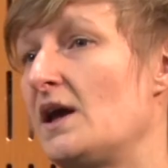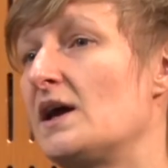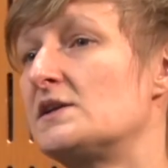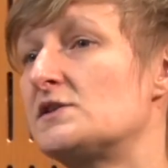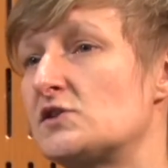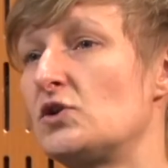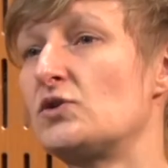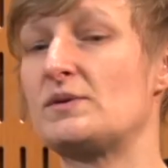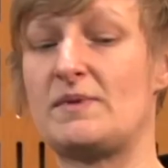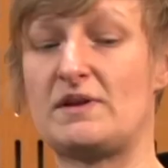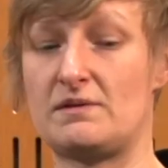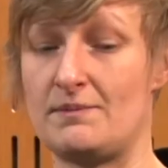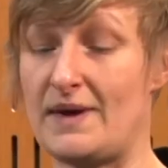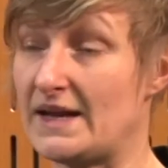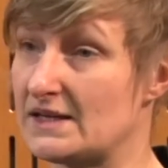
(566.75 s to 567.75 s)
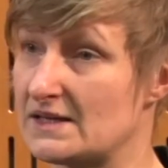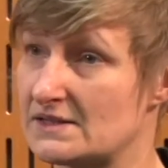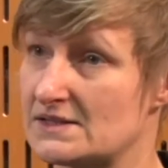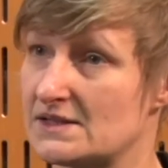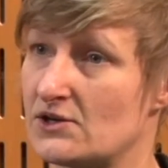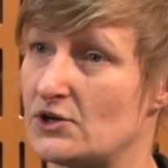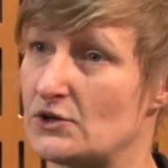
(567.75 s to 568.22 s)
And so the
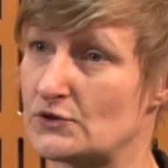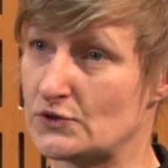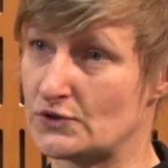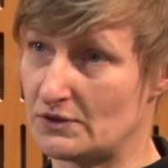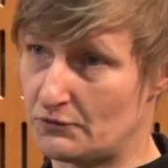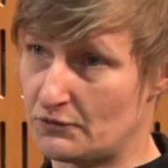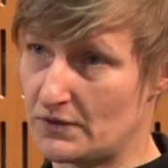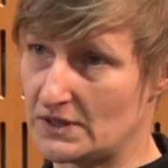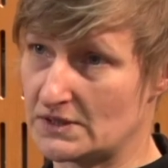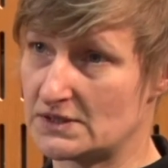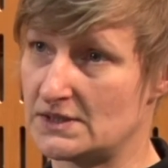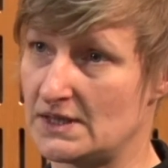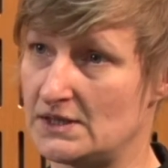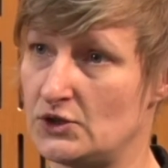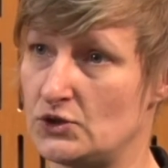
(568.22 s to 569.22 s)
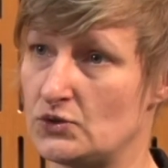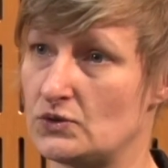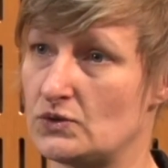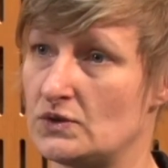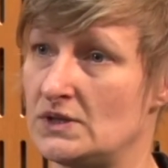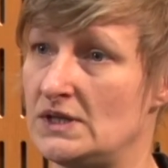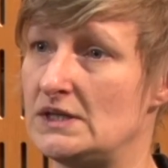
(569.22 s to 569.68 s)
mathematics are also different, that
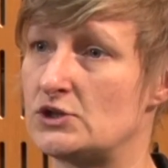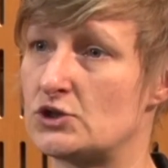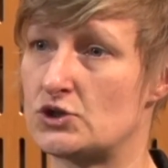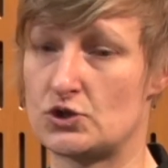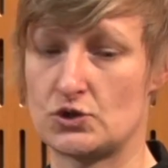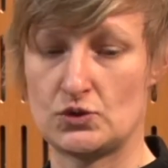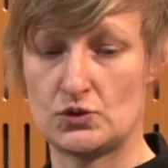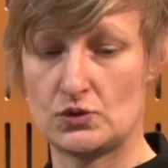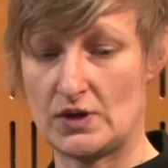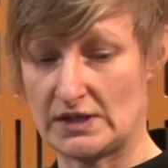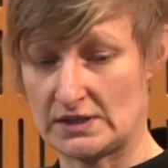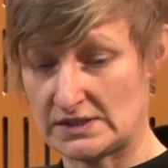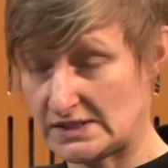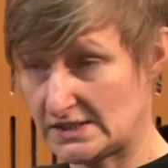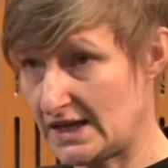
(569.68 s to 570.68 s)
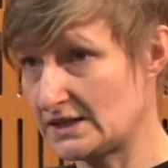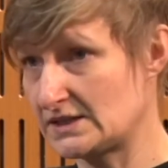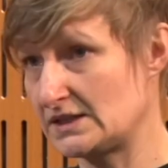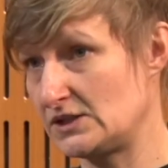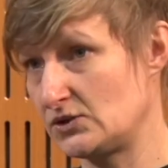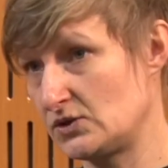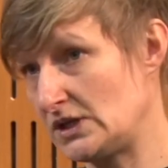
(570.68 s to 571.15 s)
you need to understand,
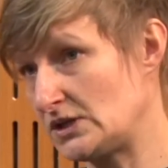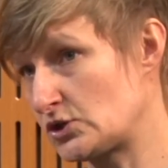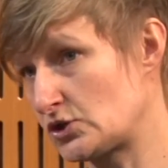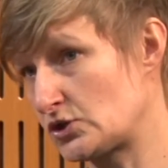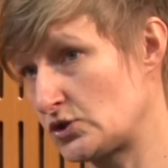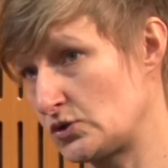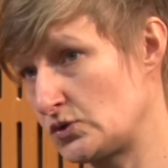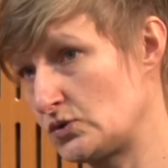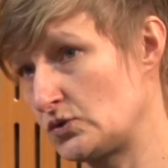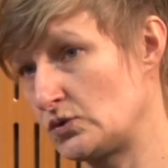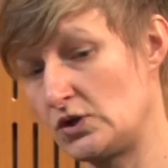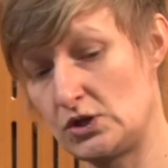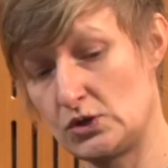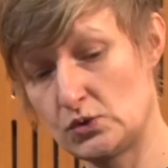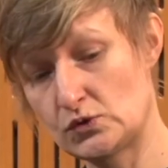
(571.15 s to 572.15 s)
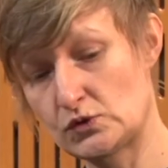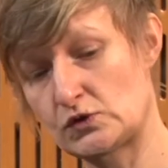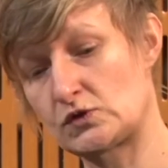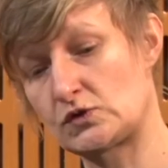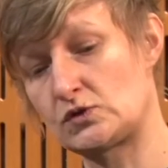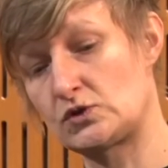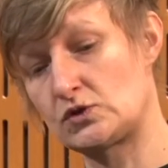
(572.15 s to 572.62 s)
that you need to
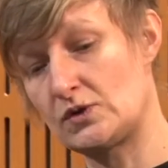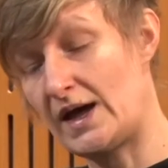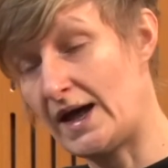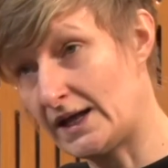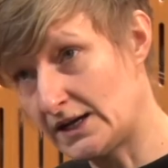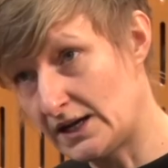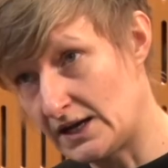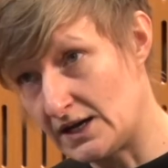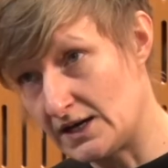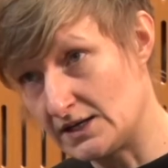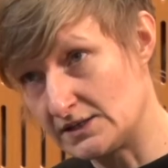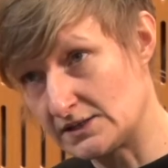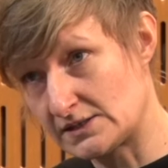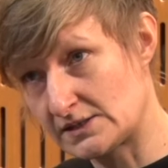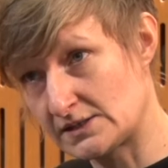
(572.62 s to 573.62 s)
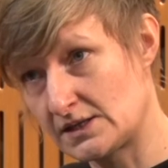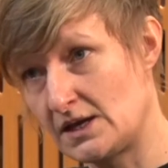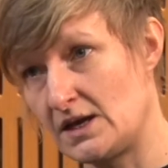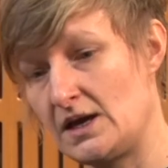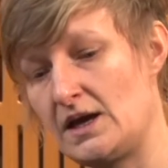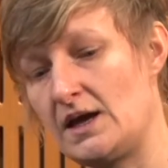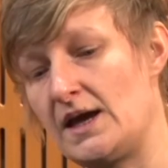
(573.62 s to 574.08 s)
use, to analyze,
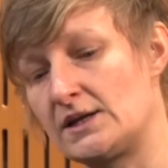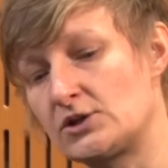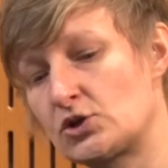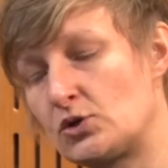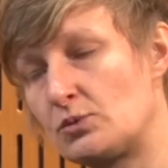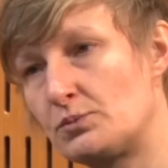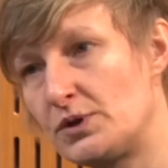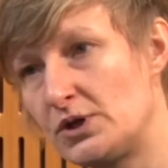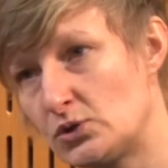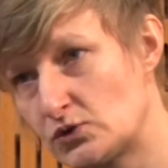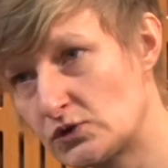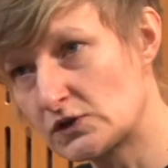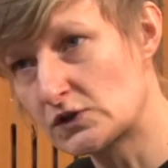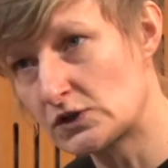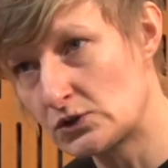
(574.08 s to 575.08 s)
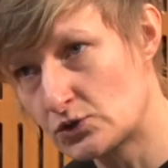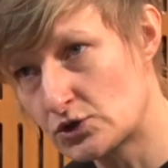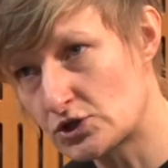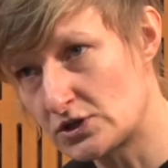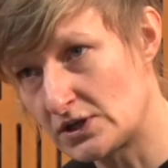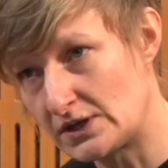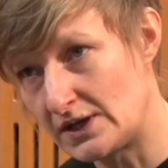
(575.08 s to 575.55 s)
and compute the
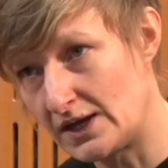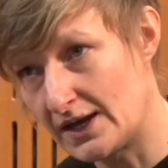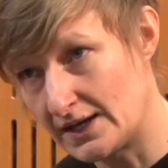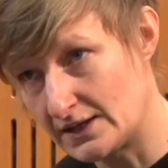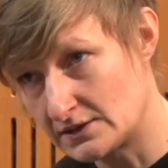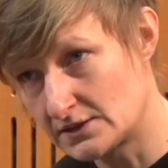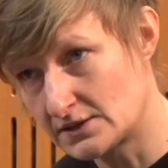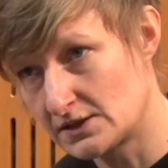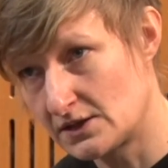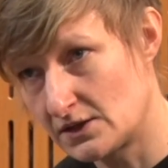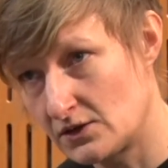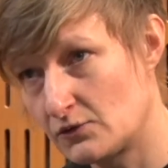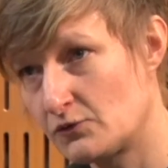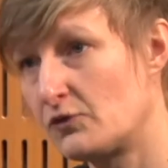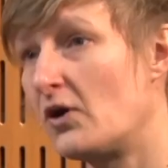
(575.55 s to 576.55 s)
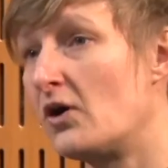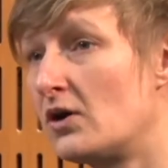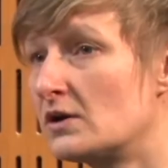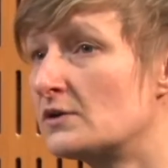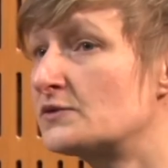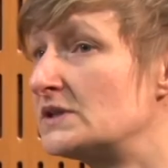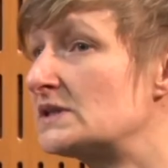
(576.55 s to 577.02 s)
solution in the end for
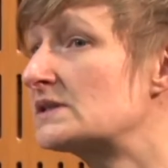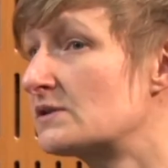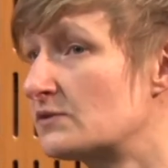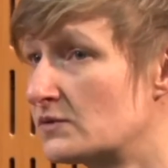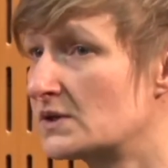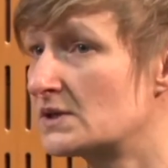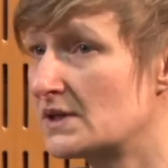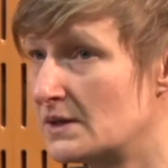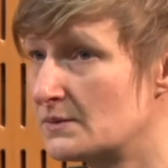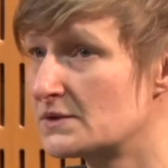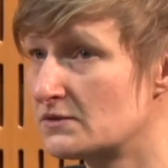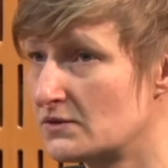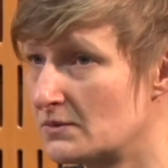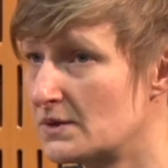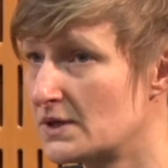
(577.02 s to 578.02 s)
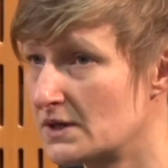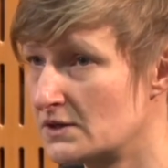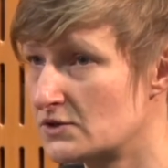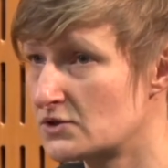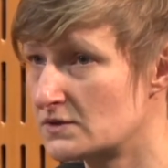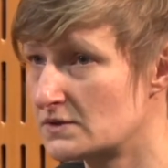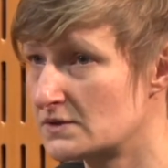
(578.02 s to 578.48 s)
all of these different types of
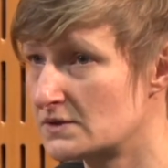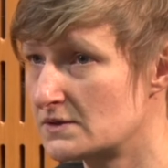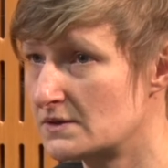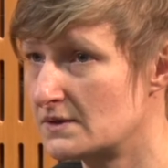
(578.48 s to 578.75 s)
applications.